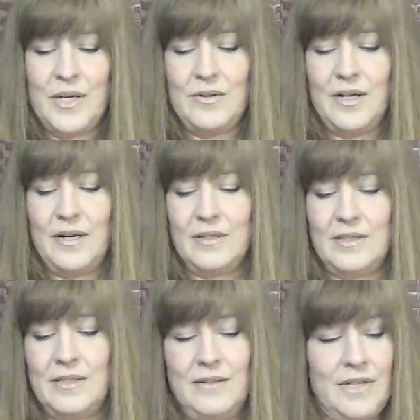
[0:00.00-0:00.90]
Wow, I
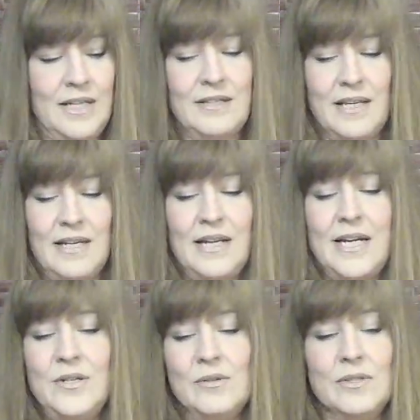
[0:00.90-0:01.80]
didn't even get that
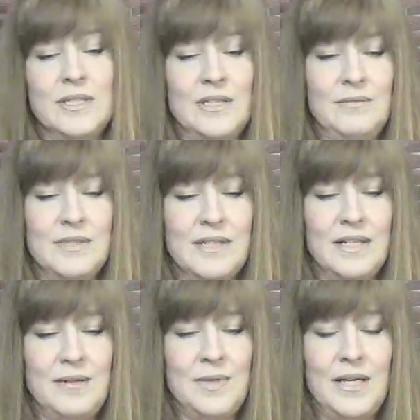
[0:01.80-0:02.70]
out and it was
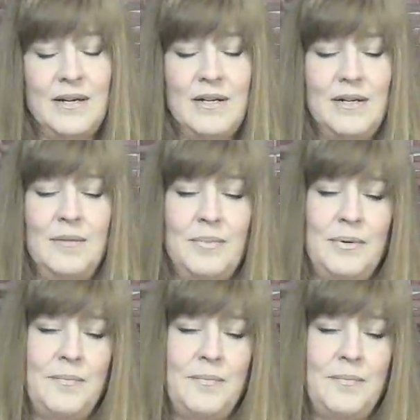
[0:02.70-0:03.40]
coming up.